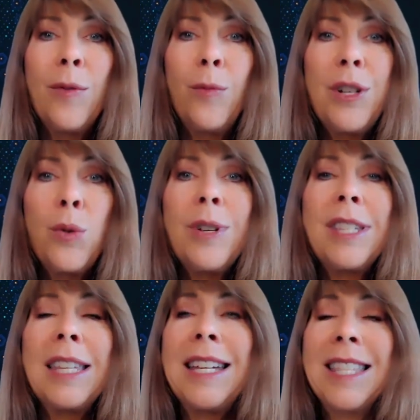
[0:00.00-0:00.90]
which
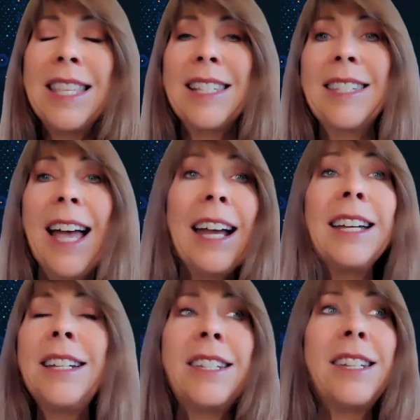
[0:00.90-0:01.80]
was in the
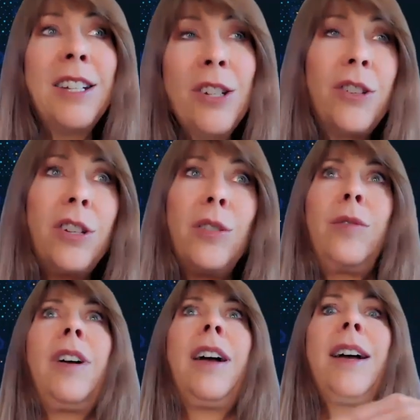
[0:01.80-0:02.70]
2nd
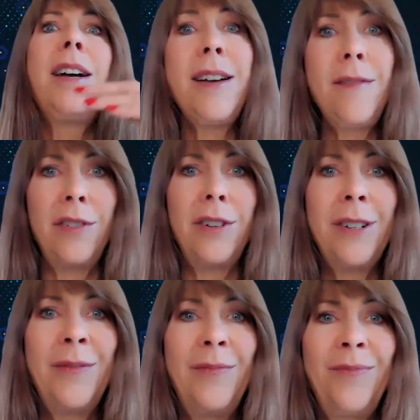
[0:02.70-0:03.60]
issue
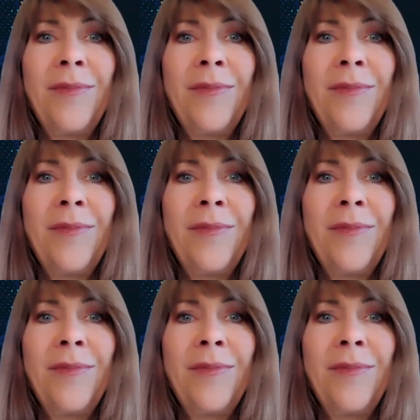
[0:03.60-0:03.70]
ever.